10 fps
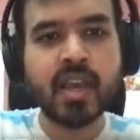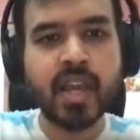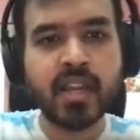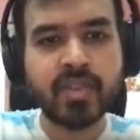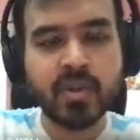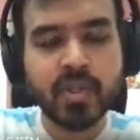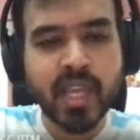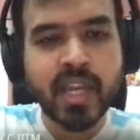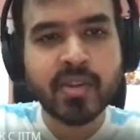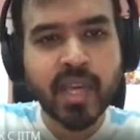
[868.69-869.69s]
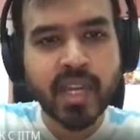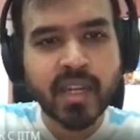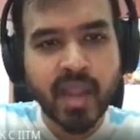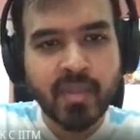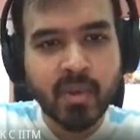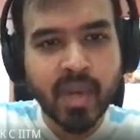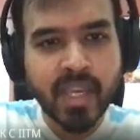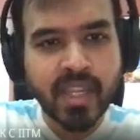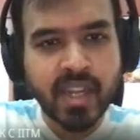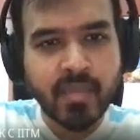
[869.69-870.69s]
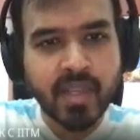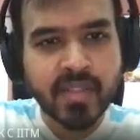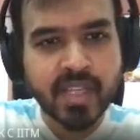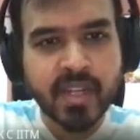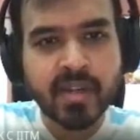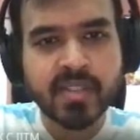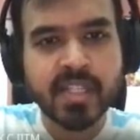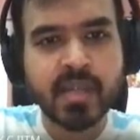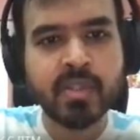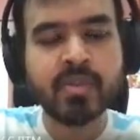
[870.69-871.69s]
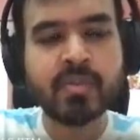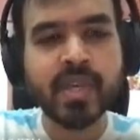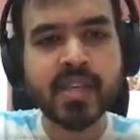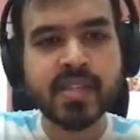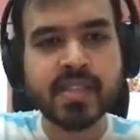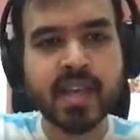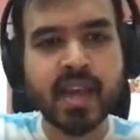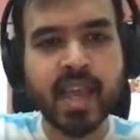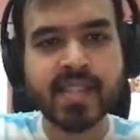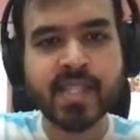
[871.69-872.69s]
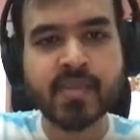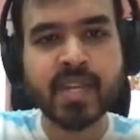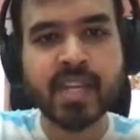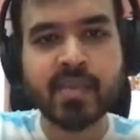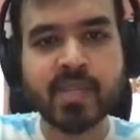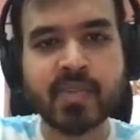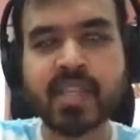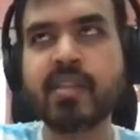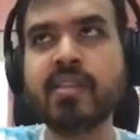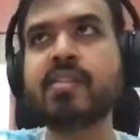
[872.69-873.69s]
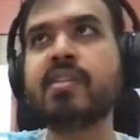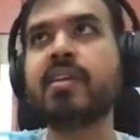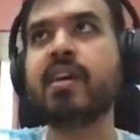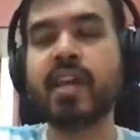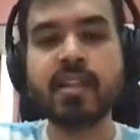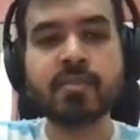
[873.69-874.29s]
And if you do that, you get lambda y, lambda z dot zw, because x has been replaced by this, right?